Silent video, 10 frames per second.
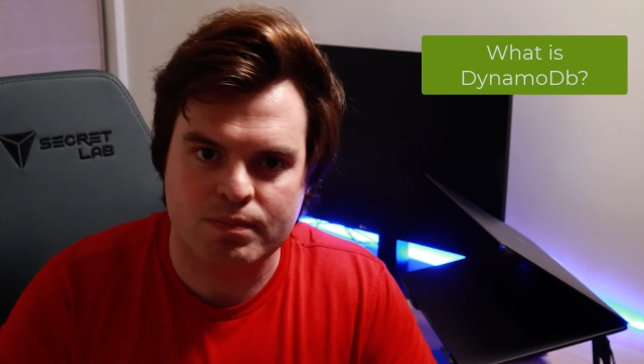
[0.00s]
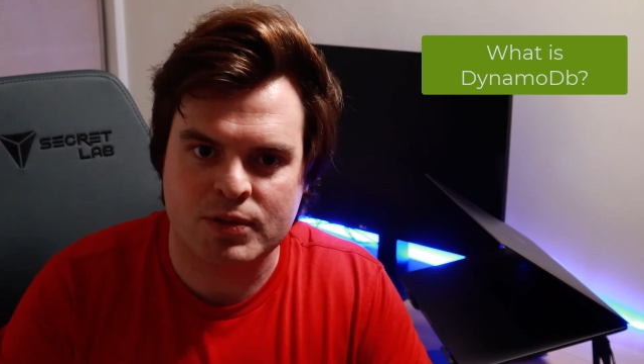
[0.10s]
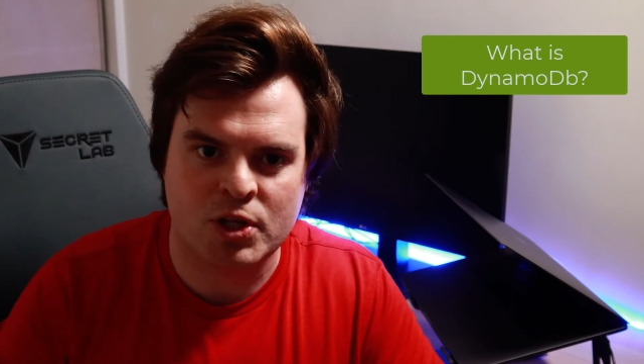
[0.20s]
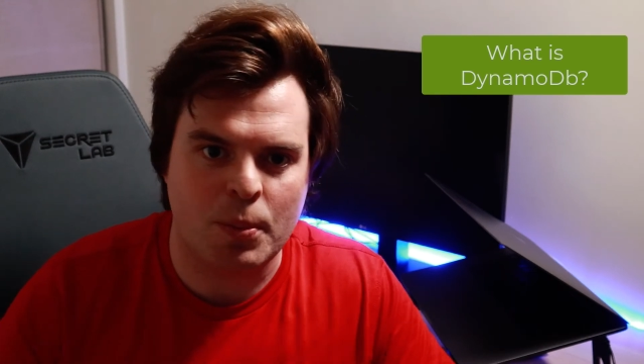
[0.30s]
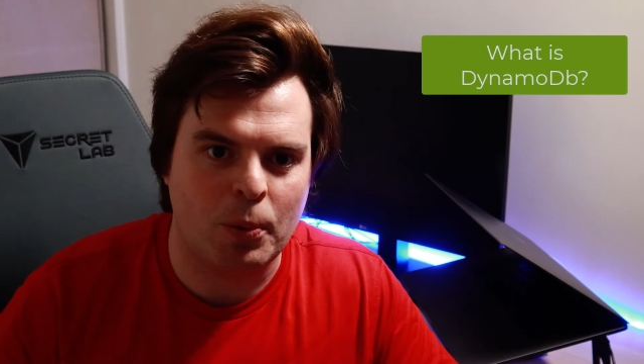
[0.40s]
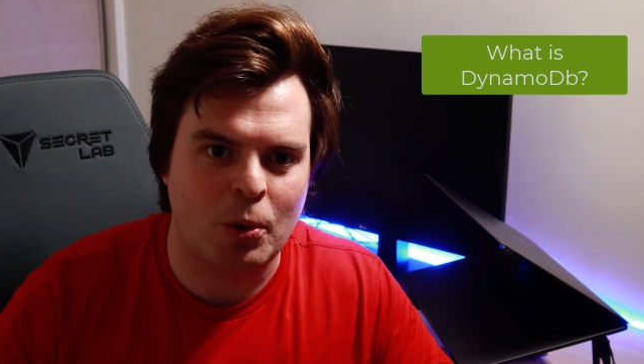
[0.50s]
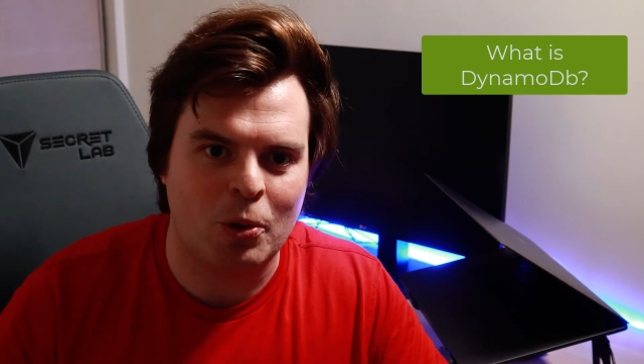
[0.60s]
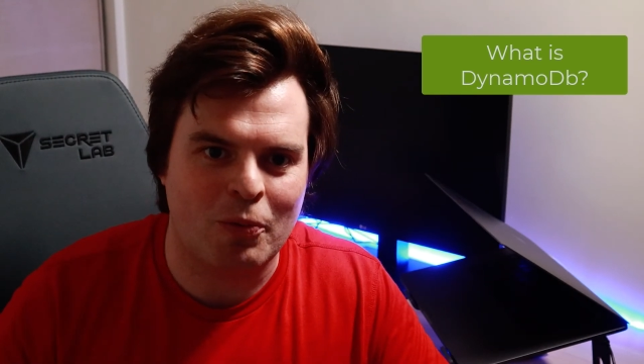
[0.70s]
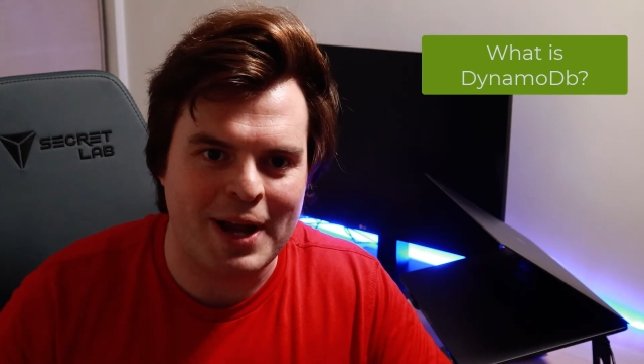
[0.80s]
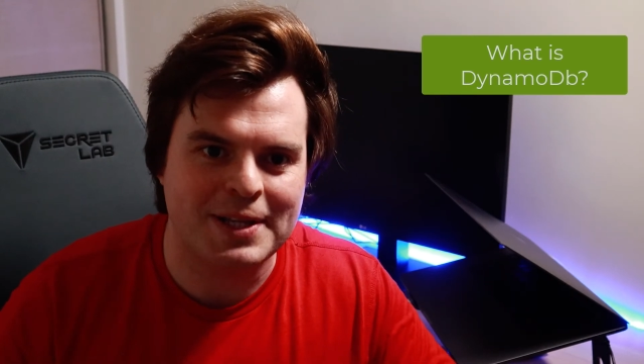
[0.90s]
Simple on
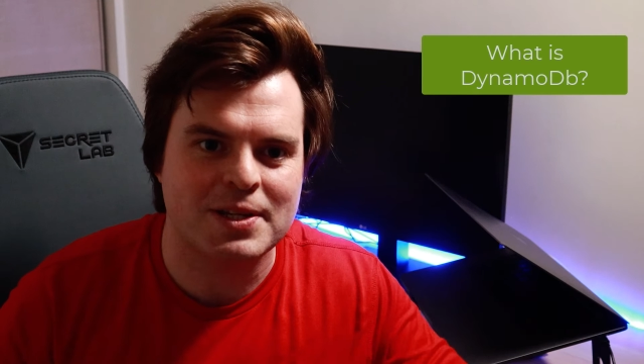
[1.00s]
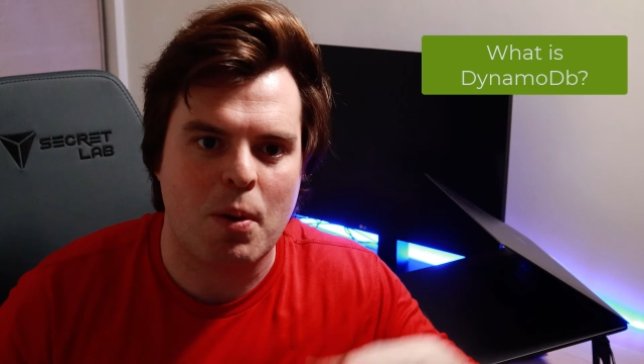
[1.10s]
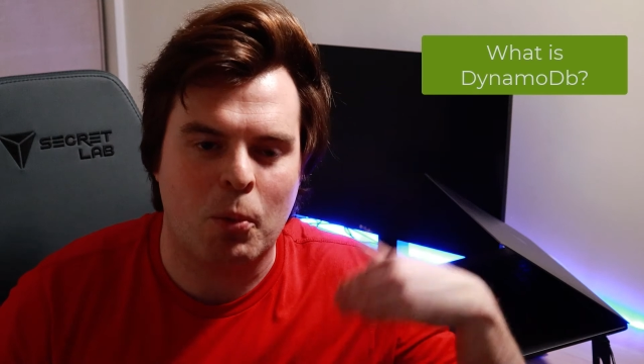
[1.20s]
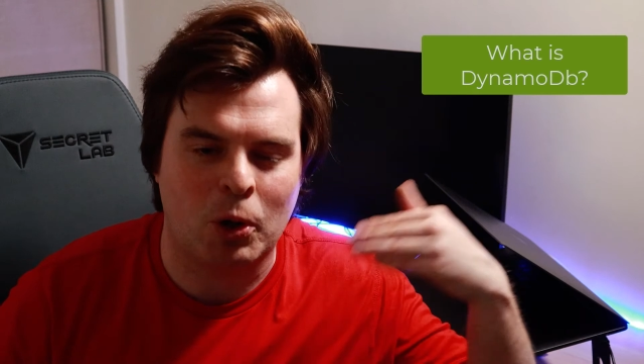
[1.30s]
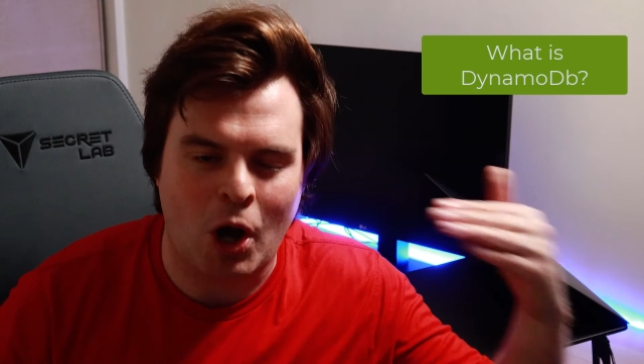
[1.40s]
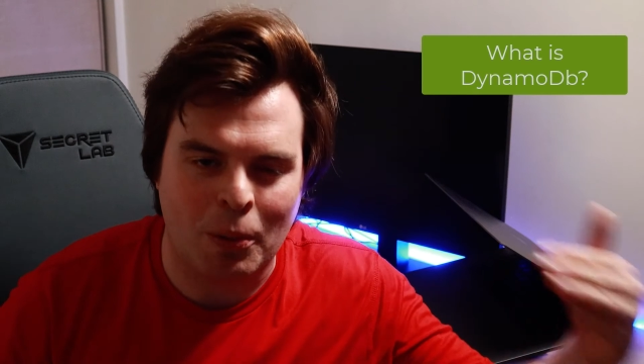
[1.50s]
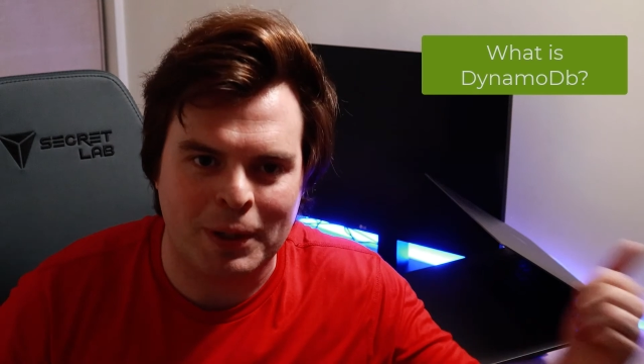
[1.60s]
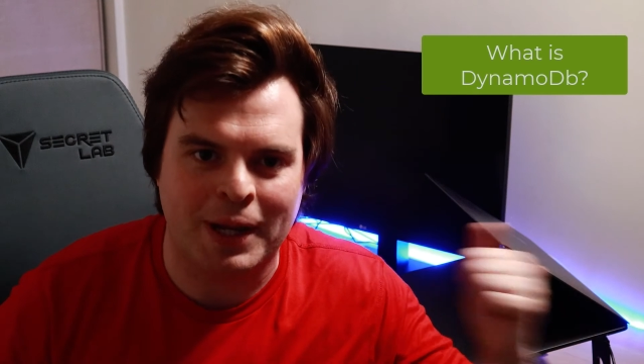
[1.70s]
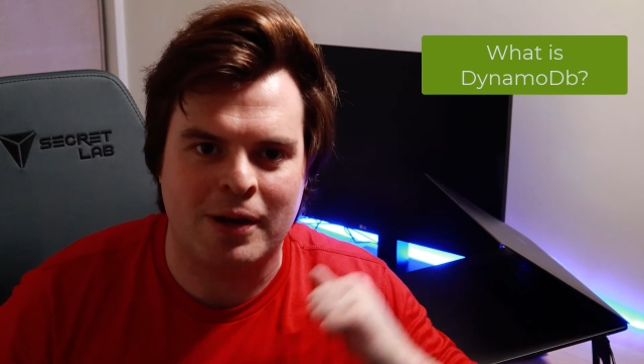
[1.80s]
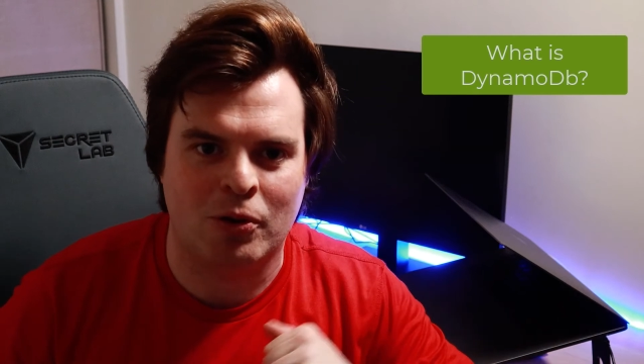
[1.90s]
the writes, more
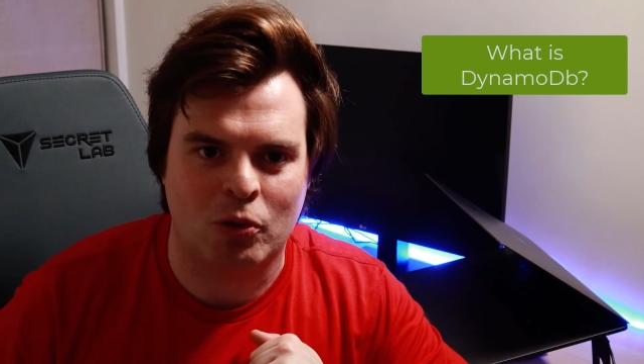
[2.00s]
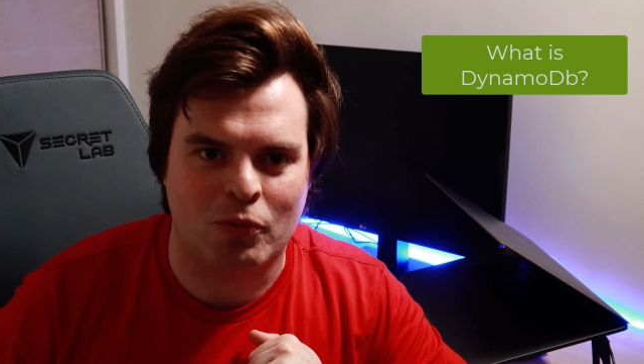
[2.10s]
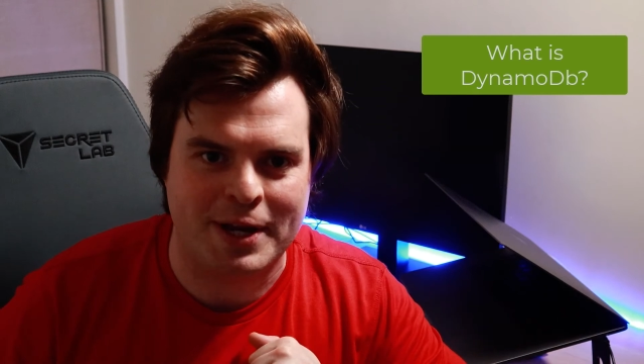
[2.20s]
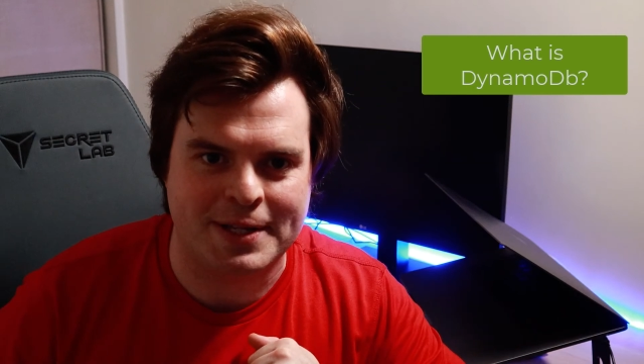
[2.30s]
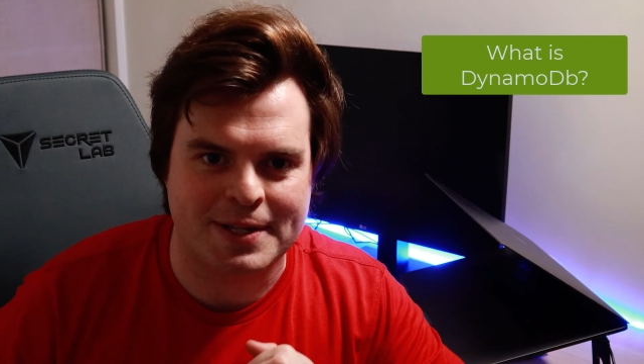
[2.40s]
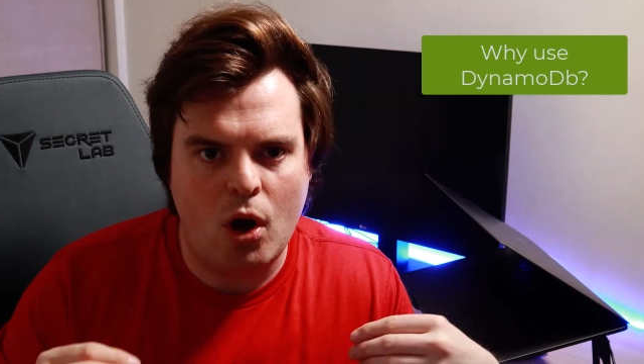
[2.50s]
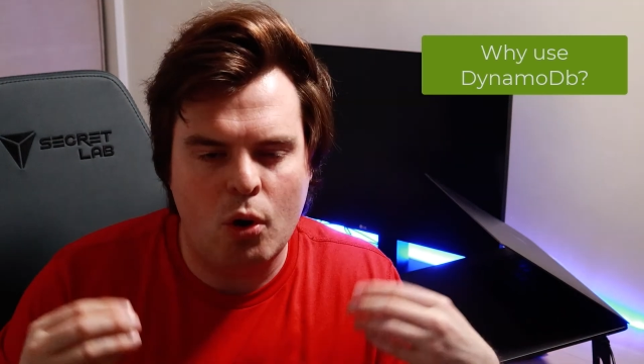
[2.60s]
complicated on the reads.